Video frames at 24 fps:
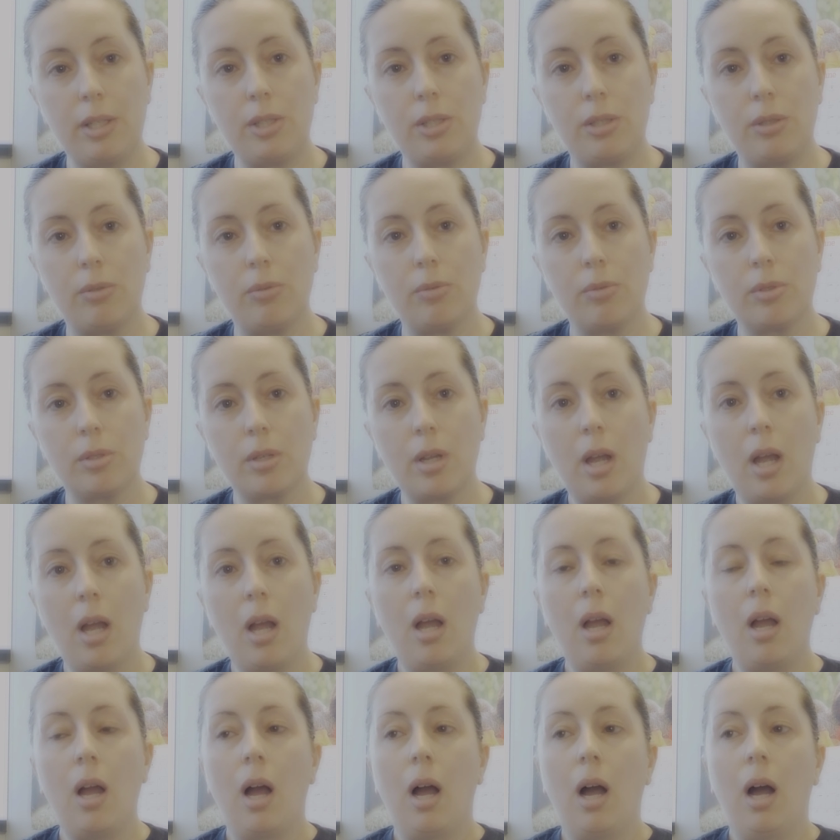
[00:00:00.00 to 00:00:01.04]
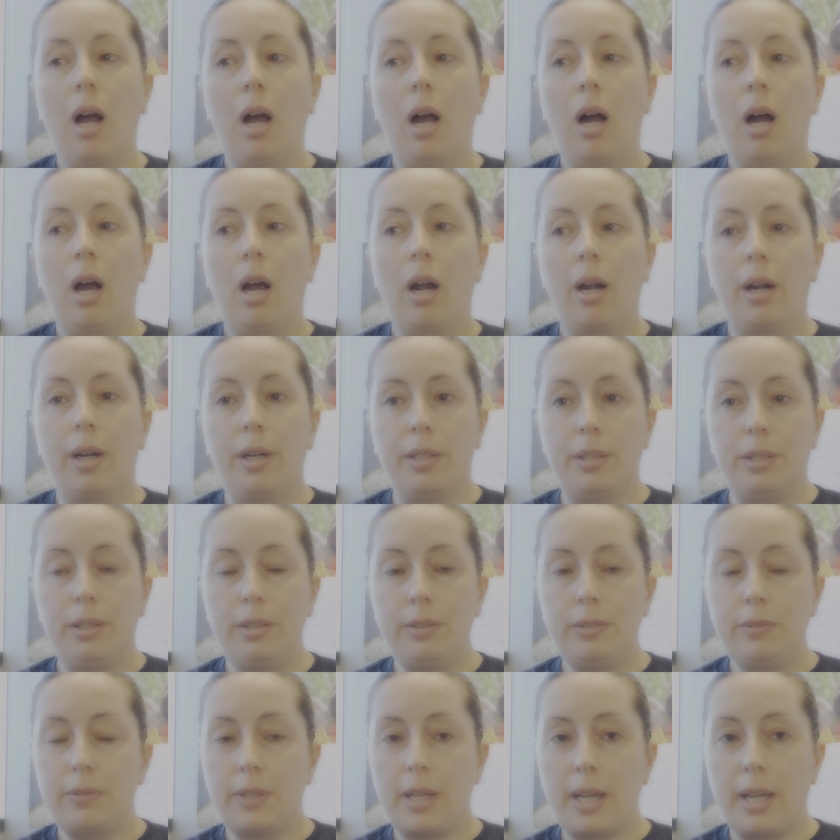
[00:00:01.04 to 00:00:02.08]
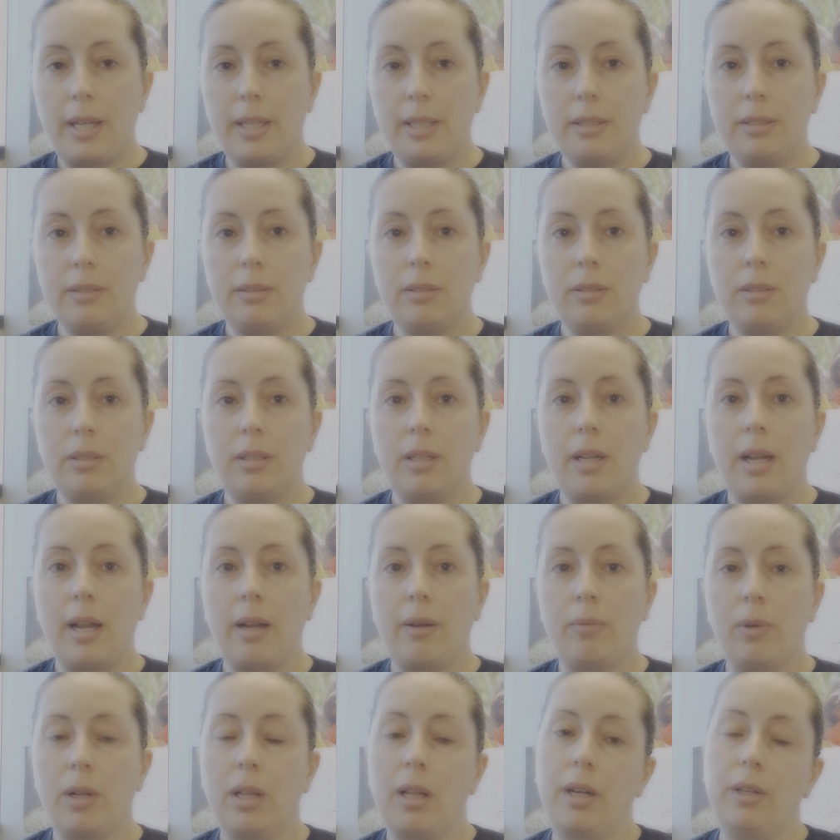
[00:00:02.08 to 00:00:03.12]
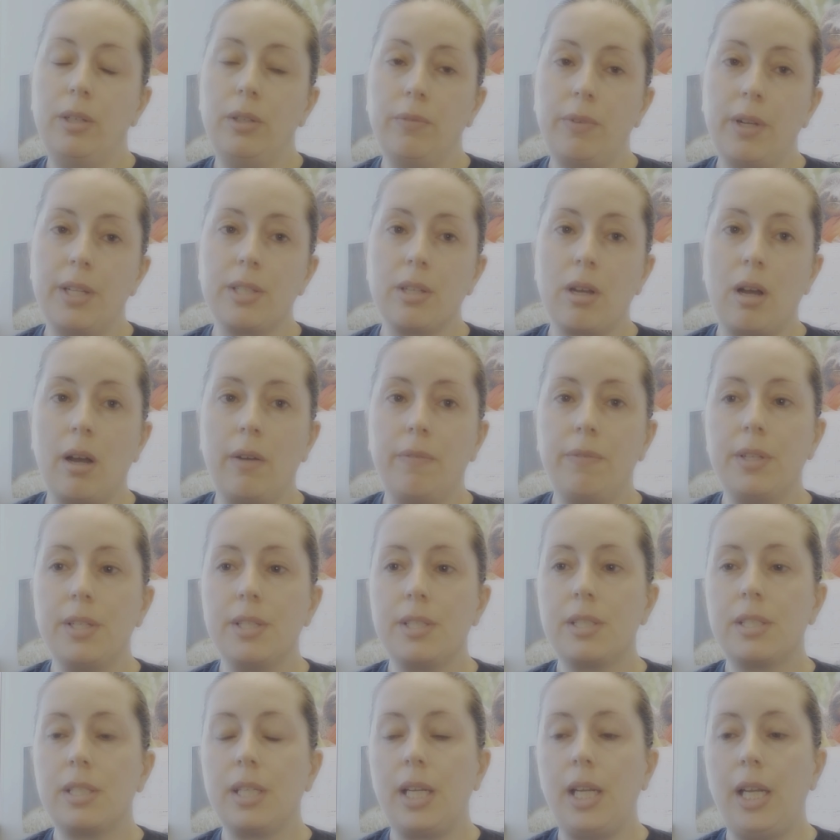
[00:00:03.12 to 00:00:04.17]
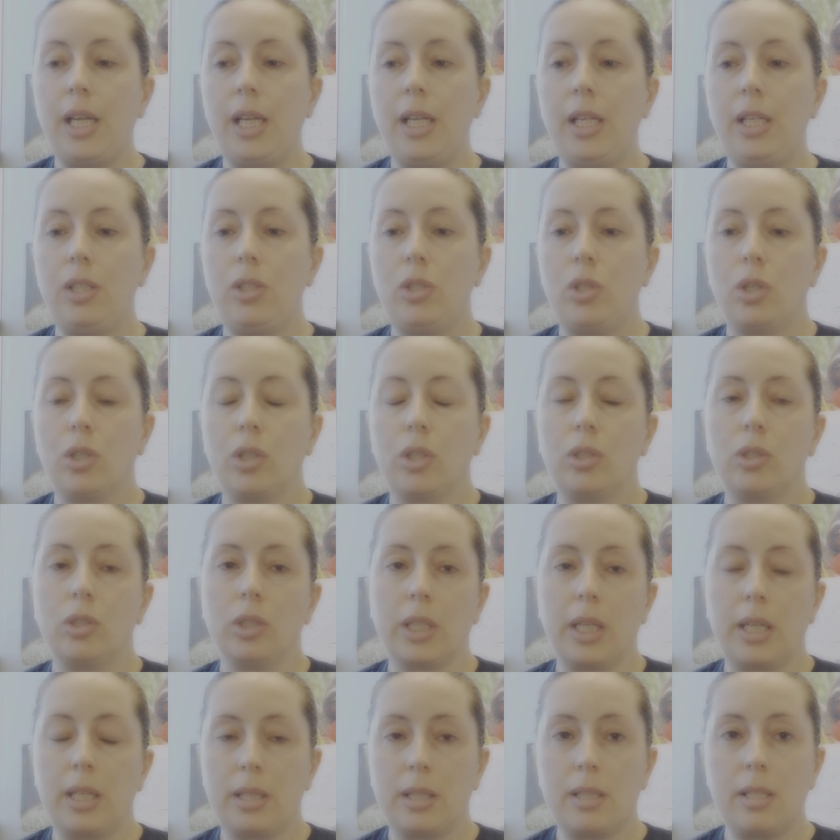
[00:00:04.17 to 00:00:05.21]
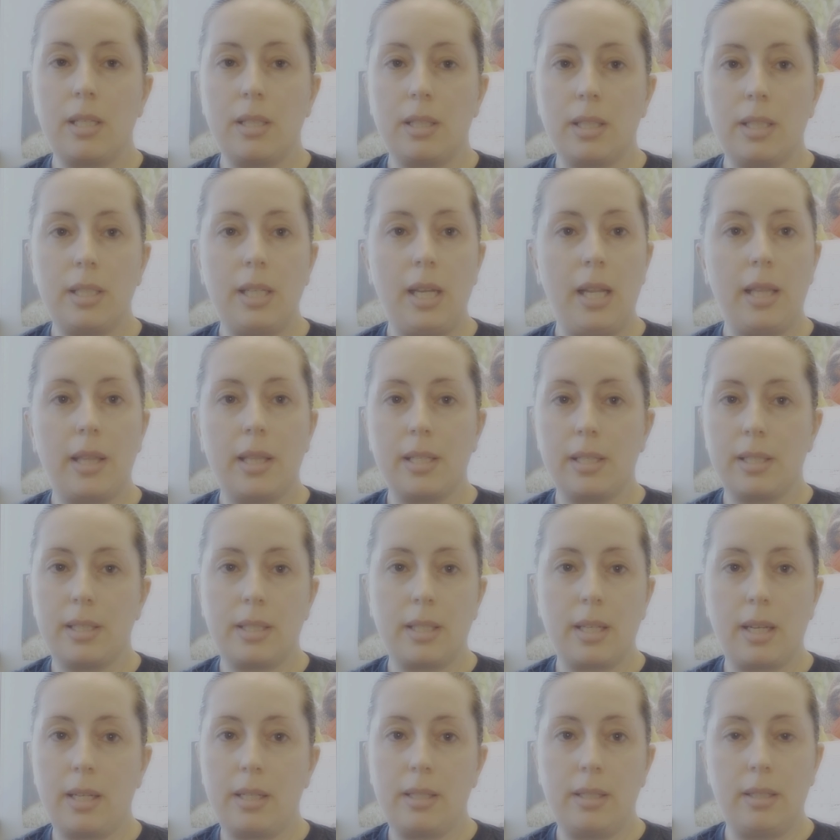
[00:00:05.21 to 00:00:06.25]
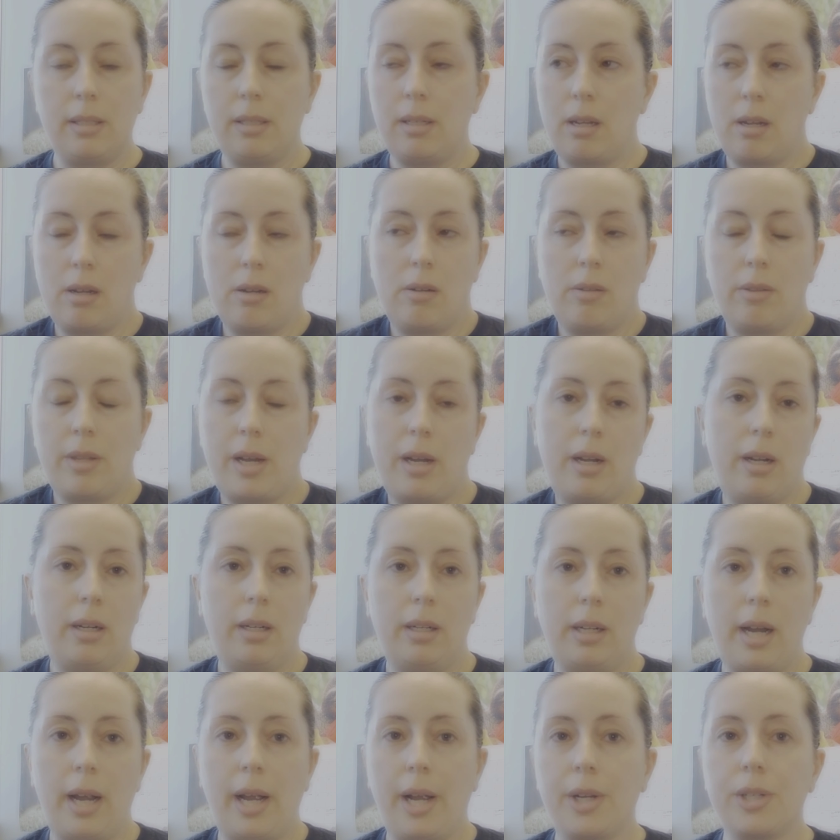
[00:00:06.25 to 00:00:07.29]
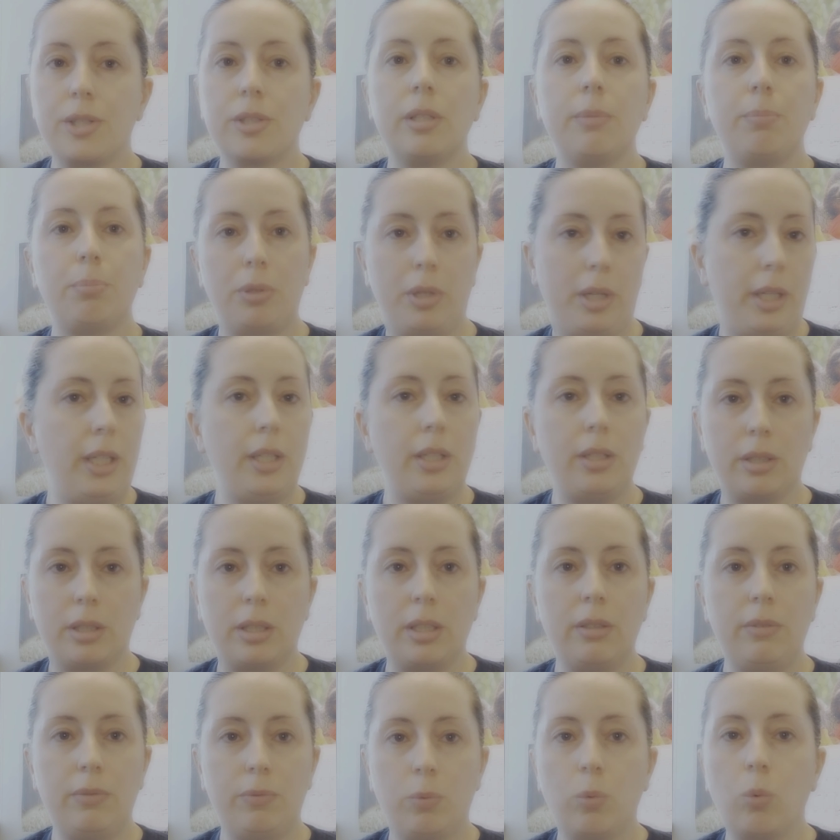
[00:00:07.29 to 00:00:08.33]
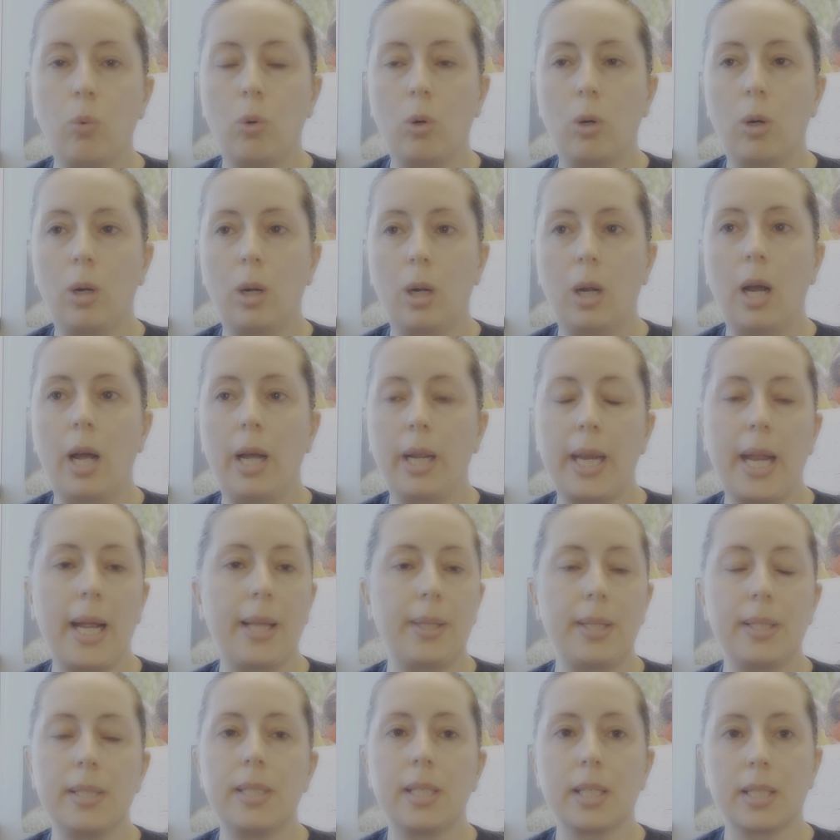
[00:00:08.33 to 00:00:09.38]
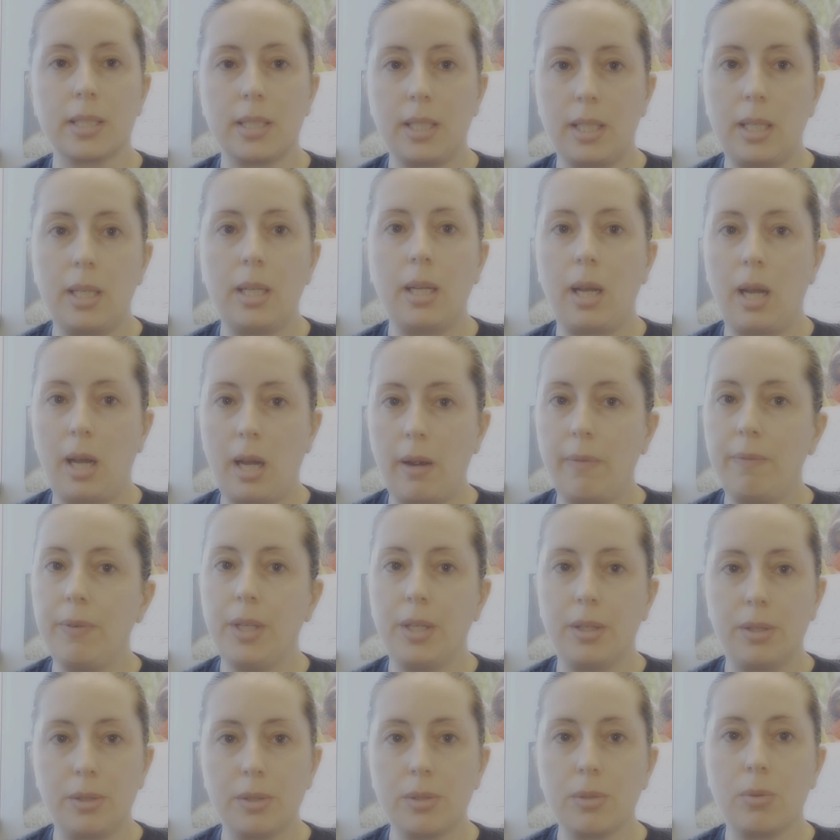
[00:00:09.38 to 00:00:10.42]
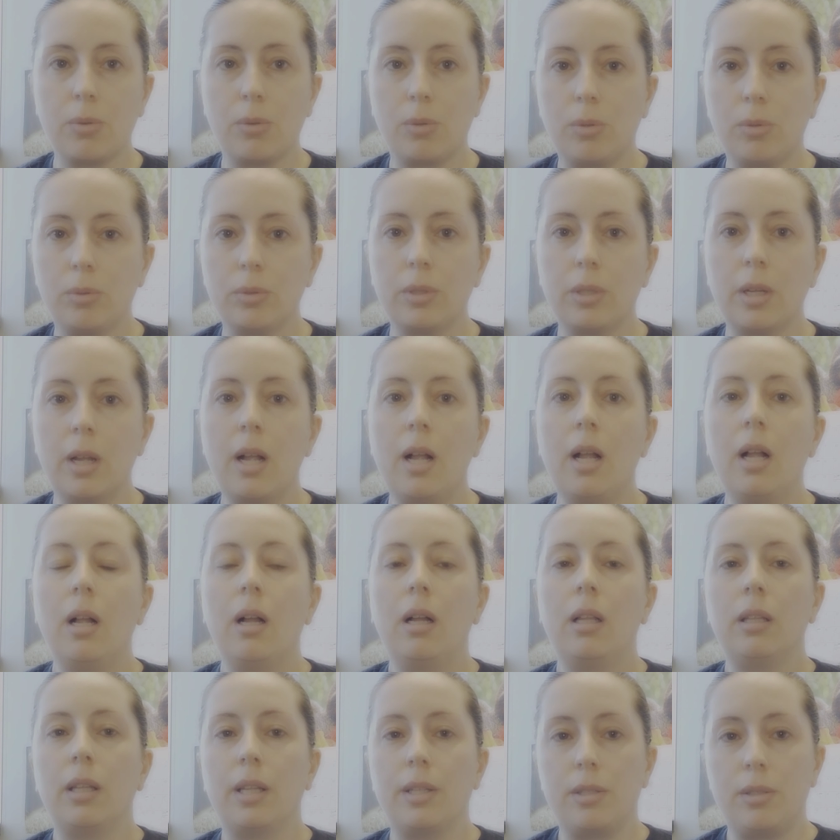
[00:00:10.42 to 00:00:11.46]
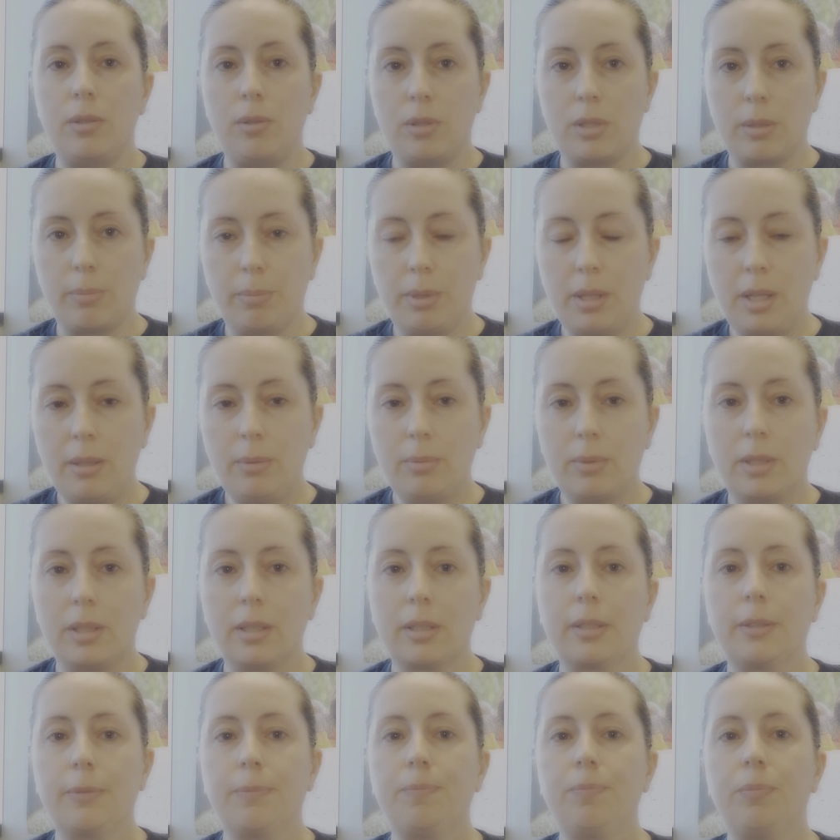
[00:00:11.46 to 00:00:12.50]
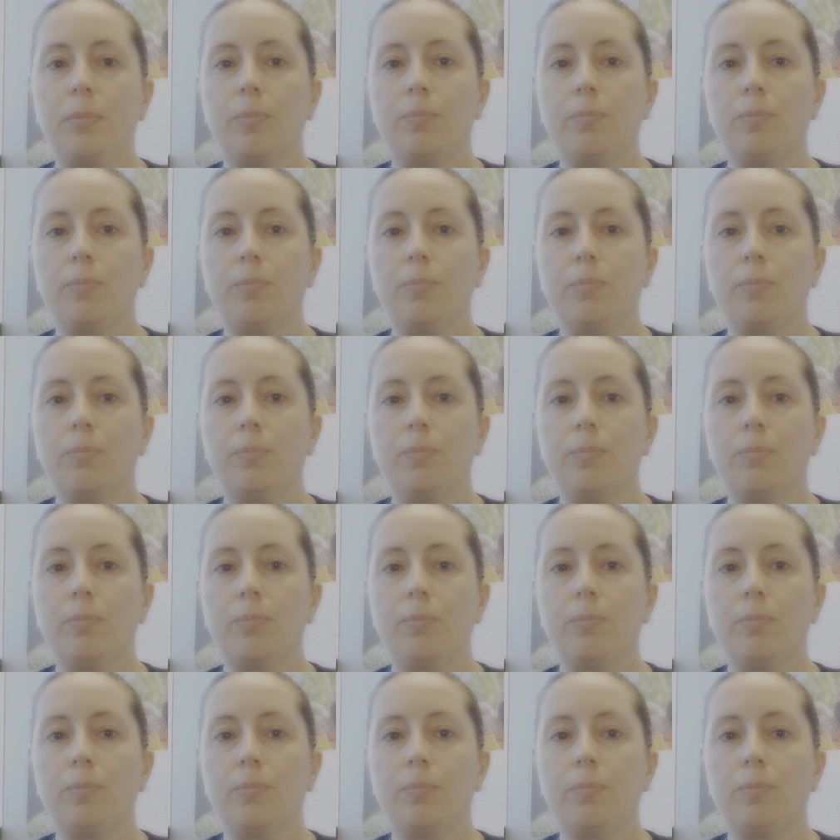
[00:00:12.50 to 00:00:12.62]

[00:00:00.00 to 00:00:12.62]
issues. Our new vet's office, he took a look at the teeth and said, no, they're actually pretty good for a cat that's 16 and a half years old. Let's do some blood work.